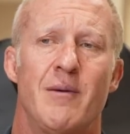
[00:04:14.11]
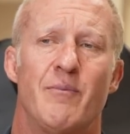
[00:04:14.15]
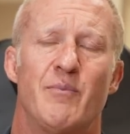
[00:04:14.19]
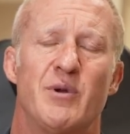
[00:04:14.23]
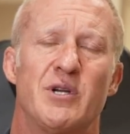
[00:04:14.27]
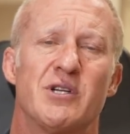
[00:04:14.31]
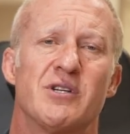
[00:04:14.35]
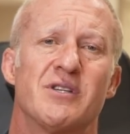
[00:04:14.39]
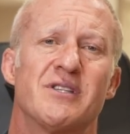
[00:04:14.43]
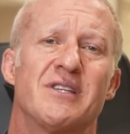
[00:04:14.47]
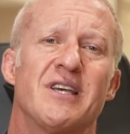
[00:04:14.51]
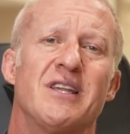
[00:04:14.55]

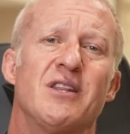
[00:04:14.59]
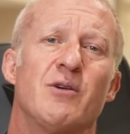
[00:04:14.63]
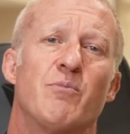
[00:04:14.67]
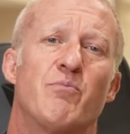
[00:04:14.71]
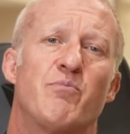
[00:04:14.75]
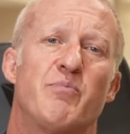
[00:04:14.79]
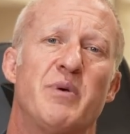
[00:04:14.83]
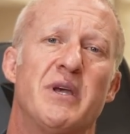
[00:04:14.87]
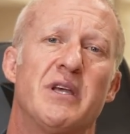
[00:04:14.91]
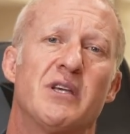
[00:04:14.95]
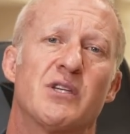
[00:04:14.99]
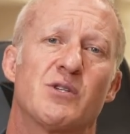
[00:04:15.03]
But you can see the
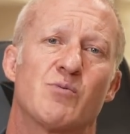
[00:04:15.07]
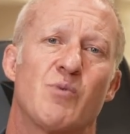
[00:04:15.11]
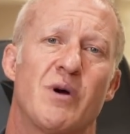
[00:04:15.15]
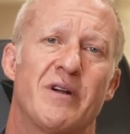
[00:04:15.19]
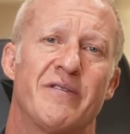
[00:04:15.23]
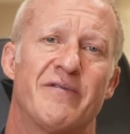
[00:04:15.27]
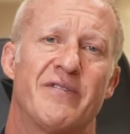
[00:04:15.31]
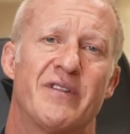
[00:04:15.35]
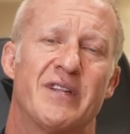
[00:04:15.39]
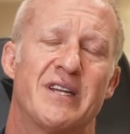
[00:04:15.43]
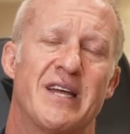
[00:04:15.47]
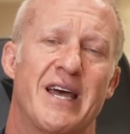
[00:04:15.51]
biggest
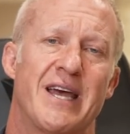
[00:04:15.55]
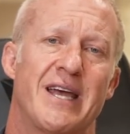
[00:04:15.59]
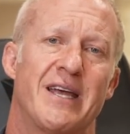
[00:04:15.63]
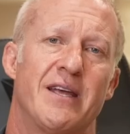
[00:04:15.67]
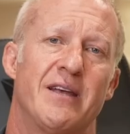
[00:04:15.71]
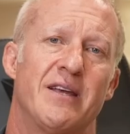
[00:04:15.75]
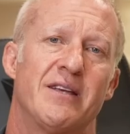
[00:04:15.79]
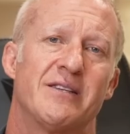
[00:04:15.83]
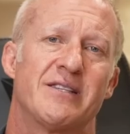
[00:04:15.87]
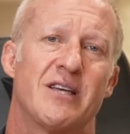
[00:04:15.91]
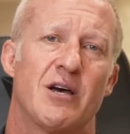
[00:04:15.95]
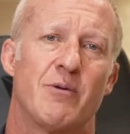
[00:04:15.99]
one for the
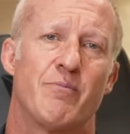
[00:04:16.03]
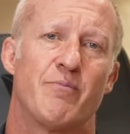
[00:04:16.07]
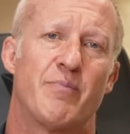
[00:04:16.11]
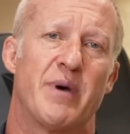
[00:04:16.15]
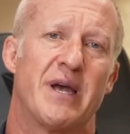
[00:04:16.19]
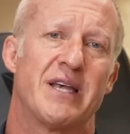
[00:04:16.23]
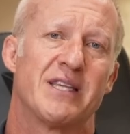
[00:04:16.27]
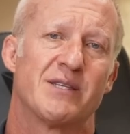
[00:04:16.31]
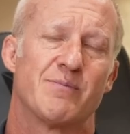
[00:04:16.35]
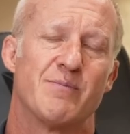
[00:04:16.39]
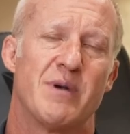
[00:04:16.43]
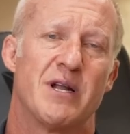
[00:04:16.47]
day is our
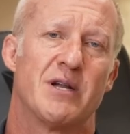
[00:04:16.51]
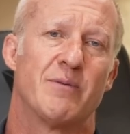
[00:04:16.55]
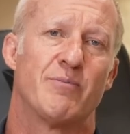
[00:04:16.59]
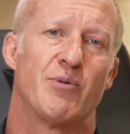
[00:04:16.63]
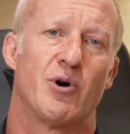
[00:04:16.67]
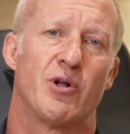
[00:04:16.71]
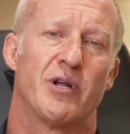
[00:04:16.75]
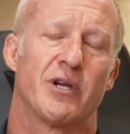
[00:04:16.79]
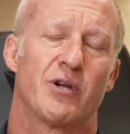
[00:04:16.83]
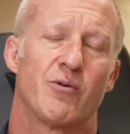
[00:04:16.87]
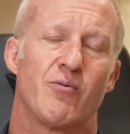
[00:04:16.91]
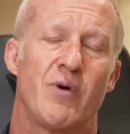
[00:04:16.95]
base
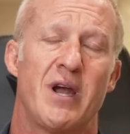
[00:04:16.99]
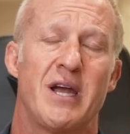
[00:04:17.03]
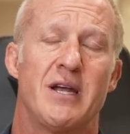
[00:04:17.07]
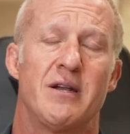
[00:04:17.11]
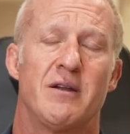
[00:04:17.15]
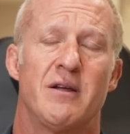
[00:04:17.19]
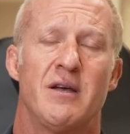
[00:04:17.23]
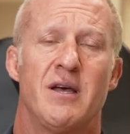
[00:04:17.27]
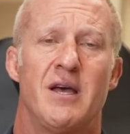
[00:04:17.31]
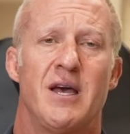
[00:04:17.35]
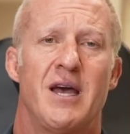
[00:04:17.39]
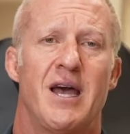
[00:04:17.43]
metabolic
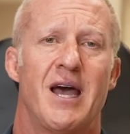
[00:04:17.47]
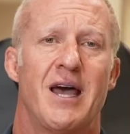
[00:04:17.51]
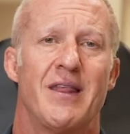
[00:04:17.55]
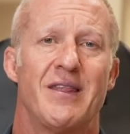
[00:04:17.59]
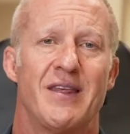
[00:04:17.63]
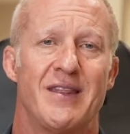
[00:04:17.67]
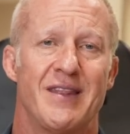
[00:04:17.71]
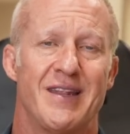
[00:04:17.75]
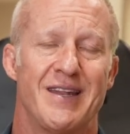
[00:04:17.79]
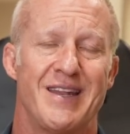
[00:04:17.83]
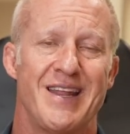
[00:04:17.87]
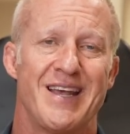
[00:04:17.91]
rate, and
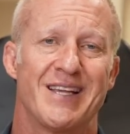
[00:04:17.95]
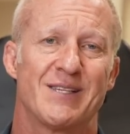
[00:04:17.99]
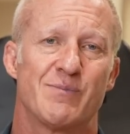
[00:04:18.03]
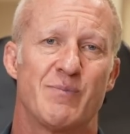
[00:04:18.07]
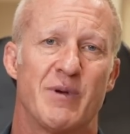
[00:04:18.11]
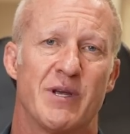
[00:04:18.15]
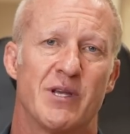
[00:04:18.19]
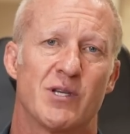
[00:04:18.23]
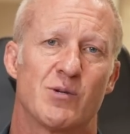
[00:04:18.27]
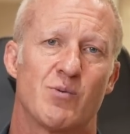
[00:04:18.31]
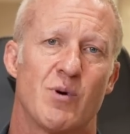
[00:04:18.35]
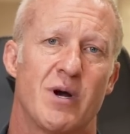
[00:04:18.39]
then the next
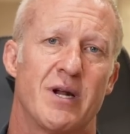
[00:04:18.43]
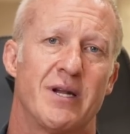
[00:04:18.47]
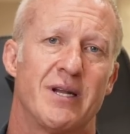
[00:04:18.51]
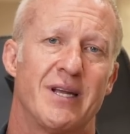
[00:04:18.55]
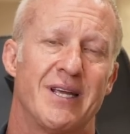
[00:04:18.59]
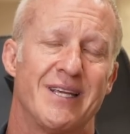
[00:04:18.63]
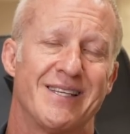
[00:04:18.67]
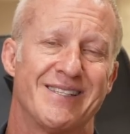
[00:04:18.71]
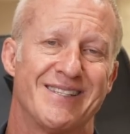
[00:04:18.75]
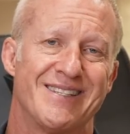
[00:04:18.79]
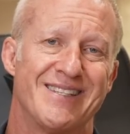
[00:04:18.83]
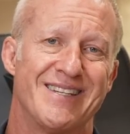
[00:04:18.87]
biggest one
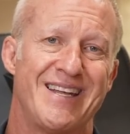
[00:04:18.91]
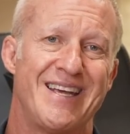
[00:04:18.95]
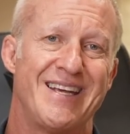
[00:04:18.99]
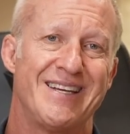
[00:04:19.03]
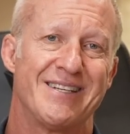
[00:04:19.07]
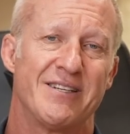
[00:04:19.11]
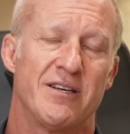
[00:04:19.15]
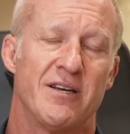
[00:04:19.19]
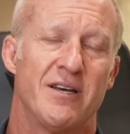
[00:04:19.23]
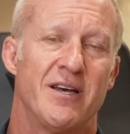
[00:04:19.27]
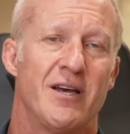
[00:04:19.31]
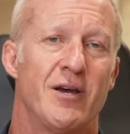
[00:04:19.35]
is
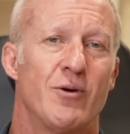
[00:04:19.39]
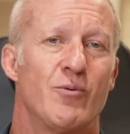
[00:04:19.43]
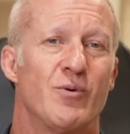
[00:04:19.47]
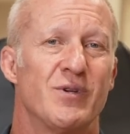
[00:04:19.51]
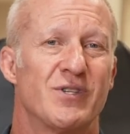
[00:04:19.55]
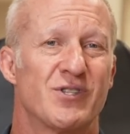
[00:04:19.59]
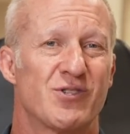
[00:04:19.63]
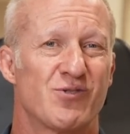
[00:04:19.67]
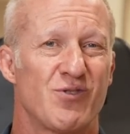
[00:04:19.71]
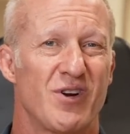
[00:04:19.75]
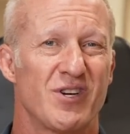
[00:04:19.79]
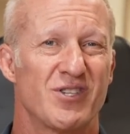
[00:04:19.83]
NEAT,
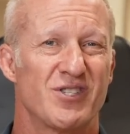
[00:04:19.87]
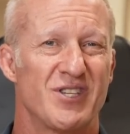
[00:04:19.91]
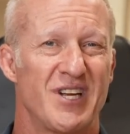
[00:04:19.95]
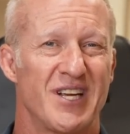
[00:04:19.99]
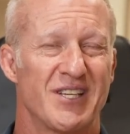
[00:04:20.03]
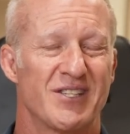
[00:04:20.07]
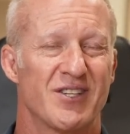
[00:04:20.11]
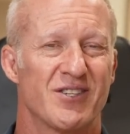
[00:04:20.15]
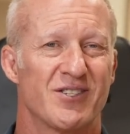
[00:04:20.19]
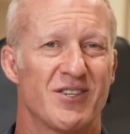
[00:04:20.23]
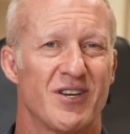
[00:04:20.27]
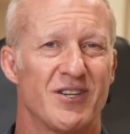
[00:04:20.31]
with structured
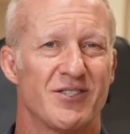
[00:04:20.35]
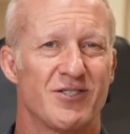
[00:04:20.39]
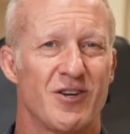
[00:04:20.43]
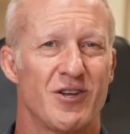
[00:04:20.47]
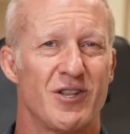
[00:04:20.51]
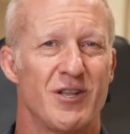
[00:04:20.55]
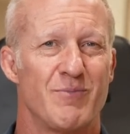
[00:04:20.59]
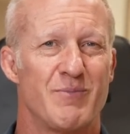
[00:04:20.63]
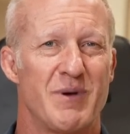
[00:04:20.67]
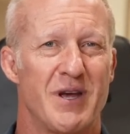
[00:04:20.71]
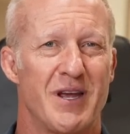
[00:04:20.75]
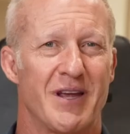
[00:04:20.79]
exercise
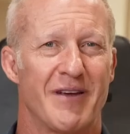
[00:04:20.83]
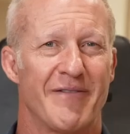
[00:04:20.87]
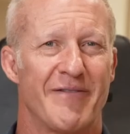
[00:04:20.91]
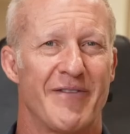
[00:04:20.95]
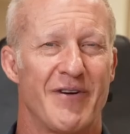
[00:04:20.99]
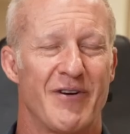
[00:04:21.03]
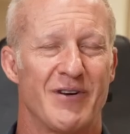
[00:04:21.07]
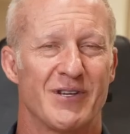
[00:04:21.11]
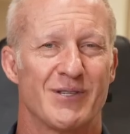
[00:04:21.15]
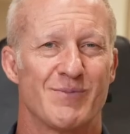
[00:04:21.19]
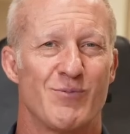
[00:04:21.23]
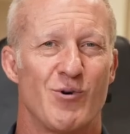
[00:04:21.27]
only being a
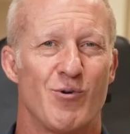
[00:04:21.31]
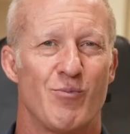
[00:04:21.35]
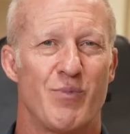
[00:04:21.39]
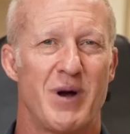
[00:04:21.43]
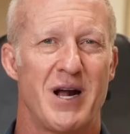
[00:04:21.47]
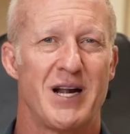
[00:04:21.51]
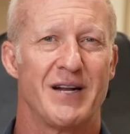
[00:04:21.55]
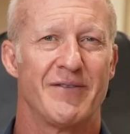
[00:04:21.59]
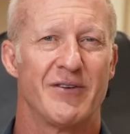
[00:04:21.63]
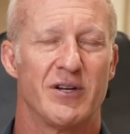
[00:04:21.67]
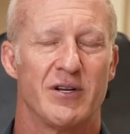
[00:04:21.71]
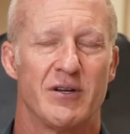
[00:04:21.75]
very small
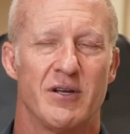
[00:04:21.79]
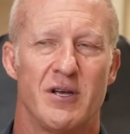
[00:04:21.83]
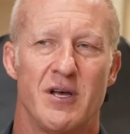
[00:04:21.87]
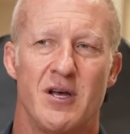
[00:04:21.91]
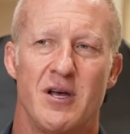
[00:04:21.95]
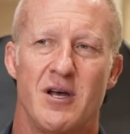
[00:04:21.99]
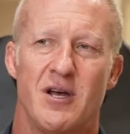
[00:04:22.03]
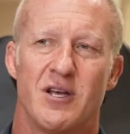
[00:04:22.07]
part of it.